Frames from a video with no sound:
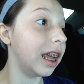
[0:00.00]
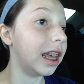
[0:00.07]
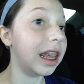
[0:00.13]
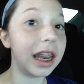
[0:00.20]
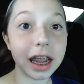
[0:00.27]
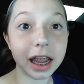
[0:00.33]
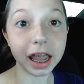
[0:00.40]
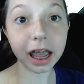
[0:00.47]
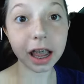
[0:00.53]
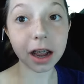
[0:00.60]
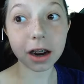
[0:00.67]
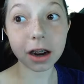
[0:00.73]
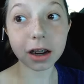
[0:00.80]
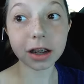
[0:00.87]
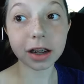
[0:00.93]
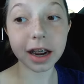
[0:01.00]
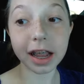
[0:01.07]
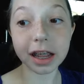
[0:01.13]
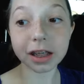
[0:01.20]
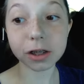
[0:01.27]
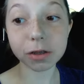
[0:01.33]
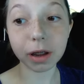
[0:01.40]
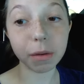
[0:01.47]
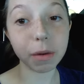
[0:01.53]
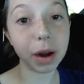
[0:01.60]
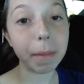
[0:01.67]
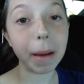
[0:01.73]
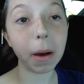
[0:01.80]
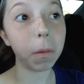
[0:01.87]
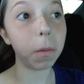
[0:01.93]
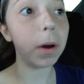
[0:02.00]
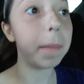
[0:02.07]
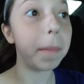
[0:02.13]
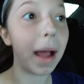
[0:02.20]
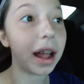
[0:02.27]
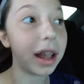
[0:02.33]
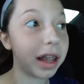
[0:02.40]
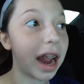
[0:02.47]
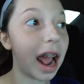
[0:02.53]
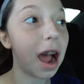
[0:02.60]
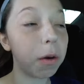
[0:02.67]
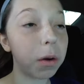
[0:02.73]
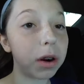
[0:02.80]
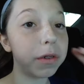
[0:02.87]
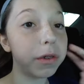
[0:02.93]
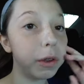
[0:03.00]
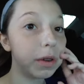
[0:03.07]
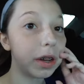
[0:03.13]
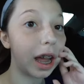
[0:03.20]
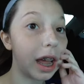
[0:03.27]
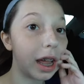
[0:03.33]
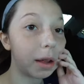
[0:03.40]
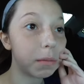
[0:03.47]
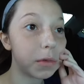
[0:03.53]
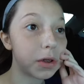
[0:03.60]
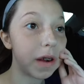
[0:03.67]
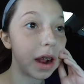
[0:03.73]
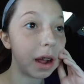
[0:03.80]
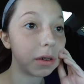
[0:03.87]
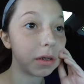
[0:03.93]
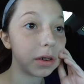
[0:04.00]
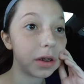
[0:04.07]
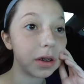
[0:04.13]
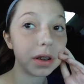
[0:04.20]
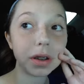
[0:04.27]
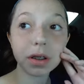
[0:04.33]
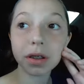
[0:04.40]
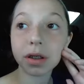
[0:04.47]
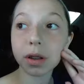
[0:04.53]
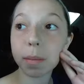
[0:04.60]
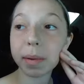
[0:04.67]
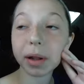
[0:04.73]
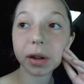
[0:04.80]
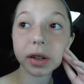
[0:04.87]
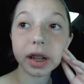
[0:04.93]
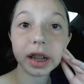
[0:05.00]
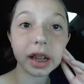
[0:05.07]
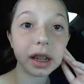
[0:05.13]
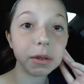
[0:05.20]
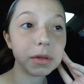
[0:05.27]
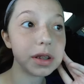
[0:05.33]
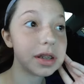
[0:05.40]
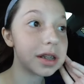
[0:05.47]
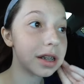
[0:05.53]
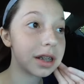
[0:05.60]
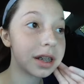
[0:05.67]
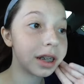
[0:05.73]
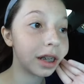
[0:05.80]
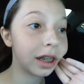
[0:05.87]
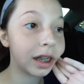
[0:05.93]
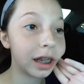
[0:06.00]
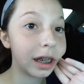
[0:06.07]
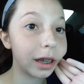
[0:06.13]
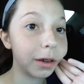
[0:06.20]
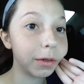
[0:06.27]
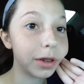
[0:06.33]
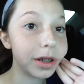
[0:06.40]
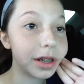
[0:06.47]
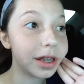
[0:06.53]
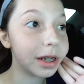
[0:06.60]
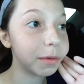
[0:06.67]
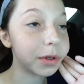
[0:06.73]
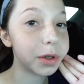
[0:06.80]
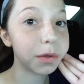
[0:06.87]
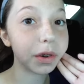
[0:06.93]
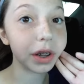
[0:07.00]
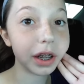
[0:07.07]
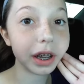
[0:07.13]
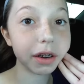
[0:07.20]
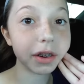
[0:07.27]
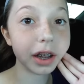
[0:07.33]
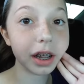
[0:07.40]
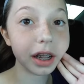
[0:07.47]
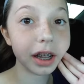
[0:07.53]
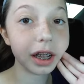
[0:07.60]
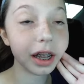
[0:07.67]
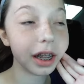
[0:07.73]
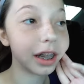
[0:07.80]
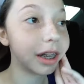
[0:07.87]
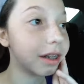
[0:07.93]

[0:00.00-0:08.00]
He didn't care, and so I went about 1 mile an hour a few times around the building. It was thrilling, really.